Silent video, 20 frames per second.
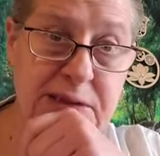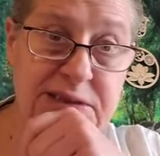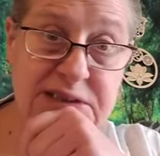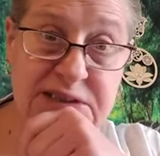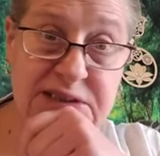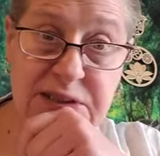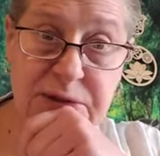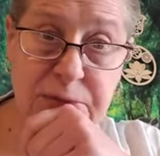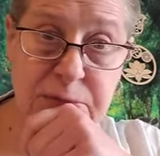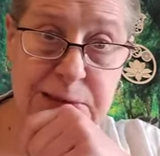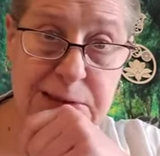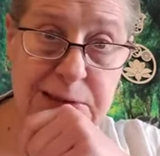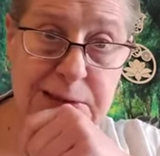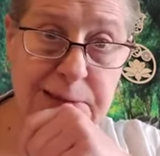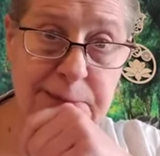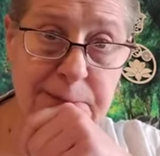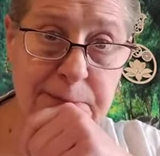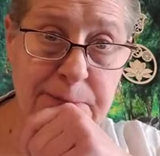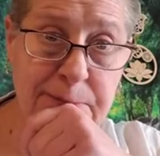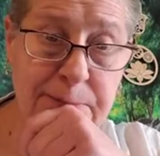
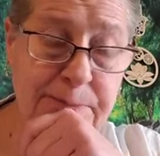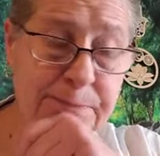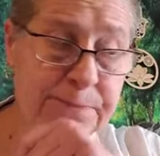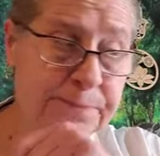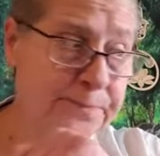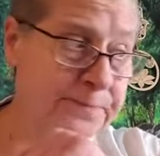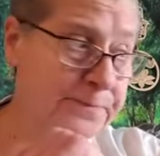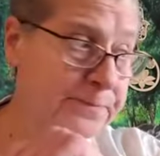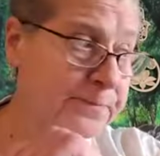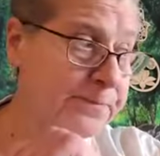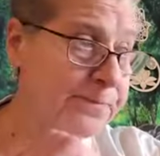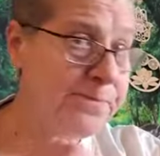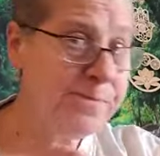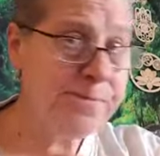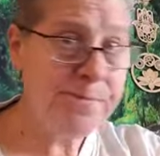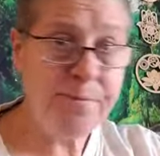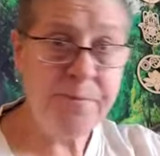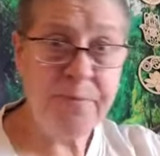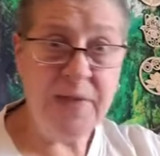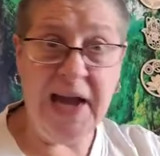Literally.
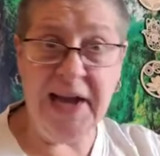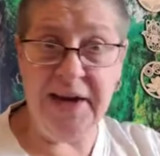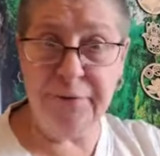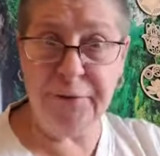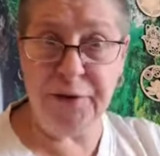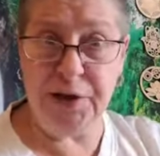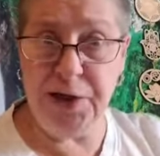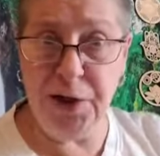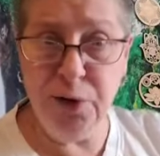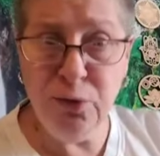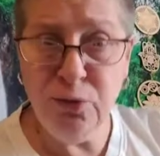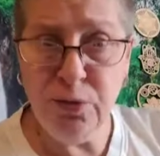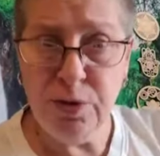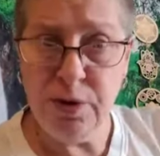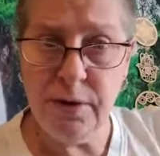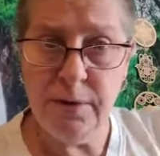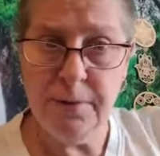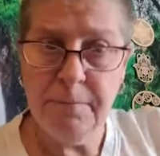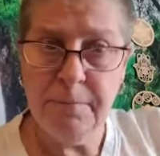And if you don't,